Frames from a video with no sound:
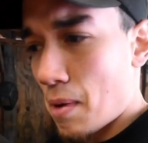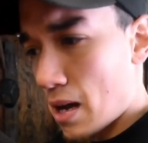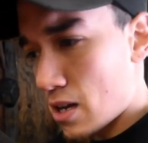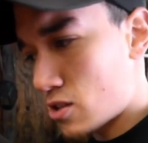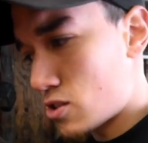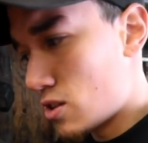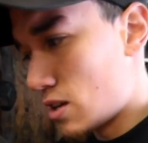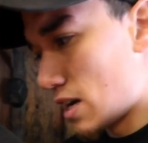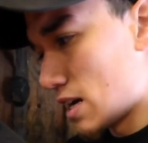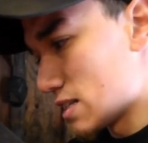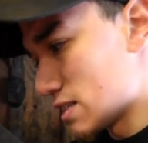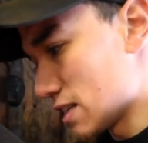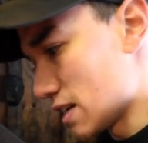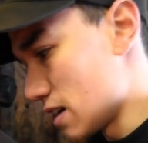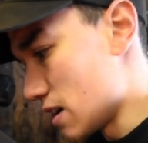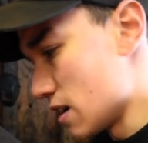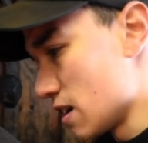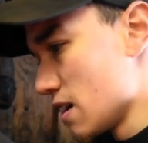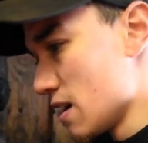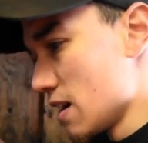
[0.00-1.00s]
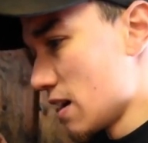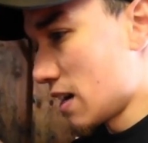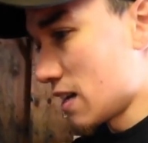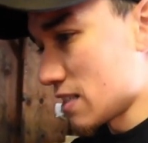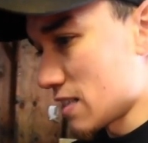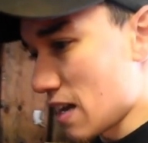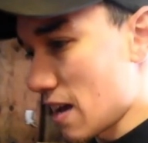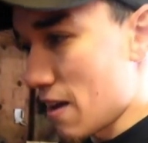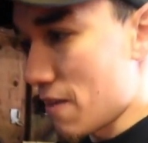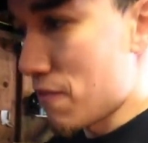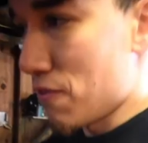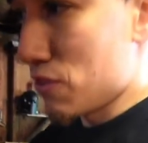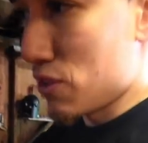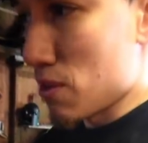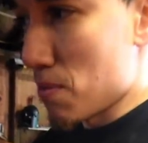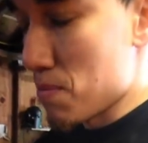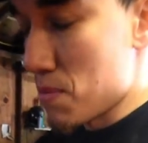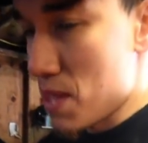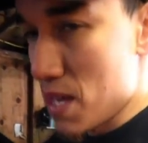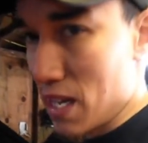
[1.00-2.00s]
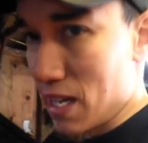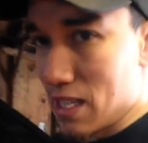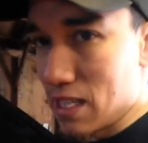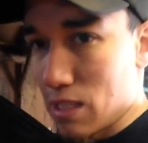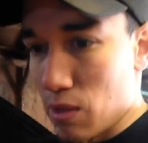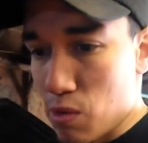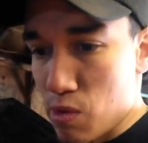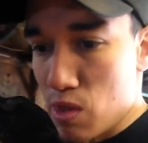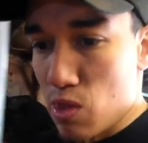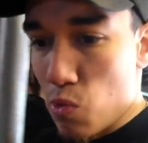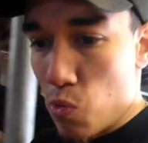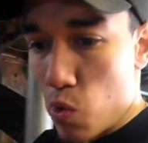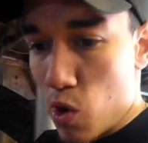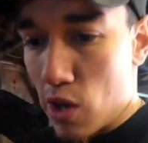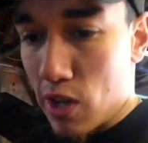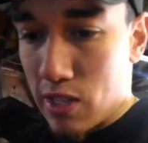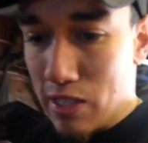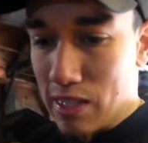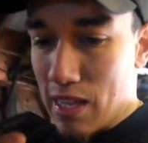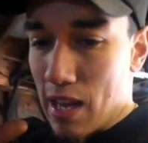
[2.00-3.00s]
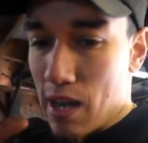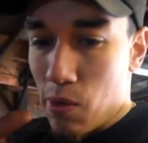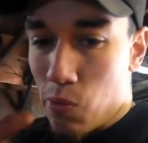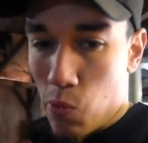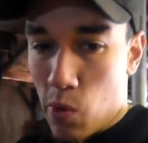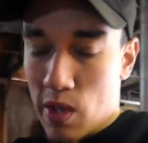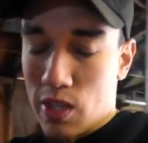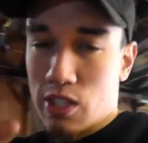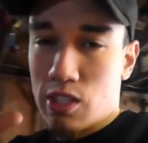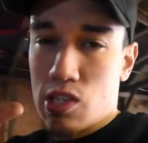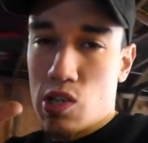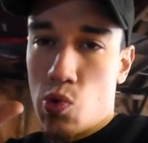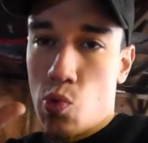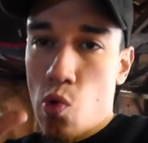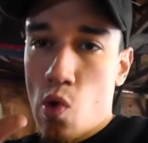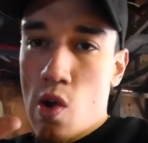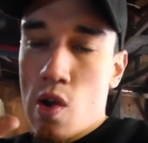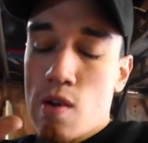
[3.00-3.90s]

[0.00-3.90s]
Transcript: I'll show you guys later because I have some things in the works that I want to